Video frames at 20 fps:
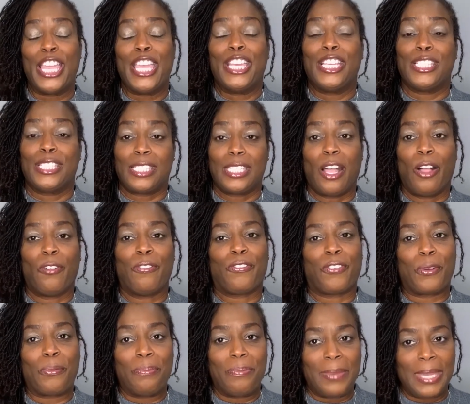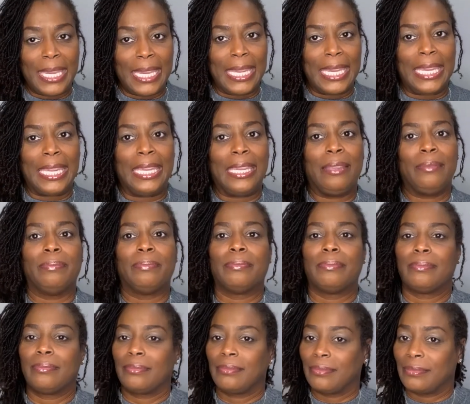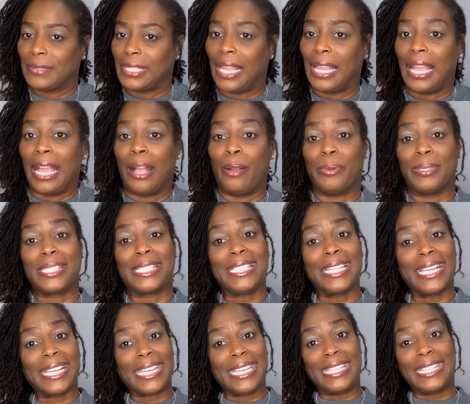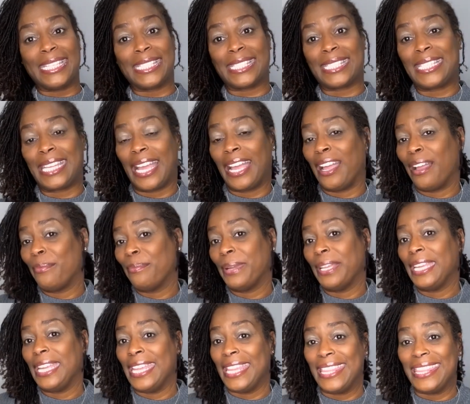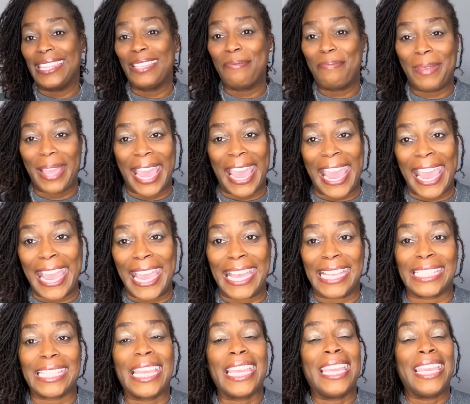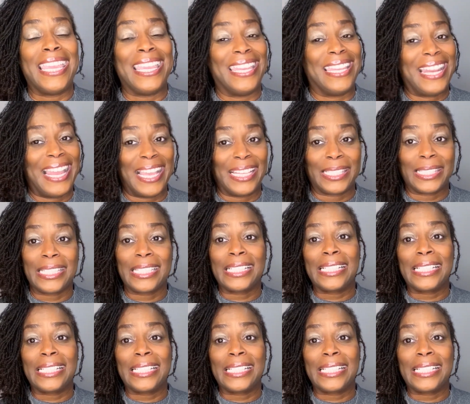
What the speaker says: So for me, I was lucky this time, but in the past, it has